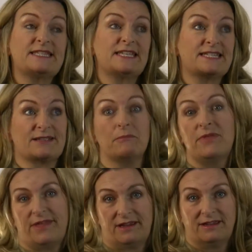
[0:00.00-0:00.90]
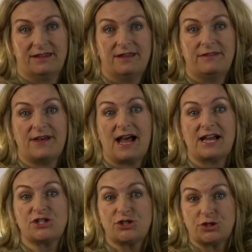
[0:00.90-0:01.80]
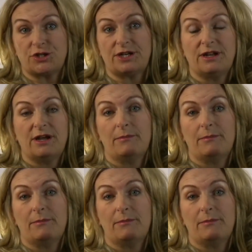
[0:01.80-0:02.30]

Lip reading: this something that a student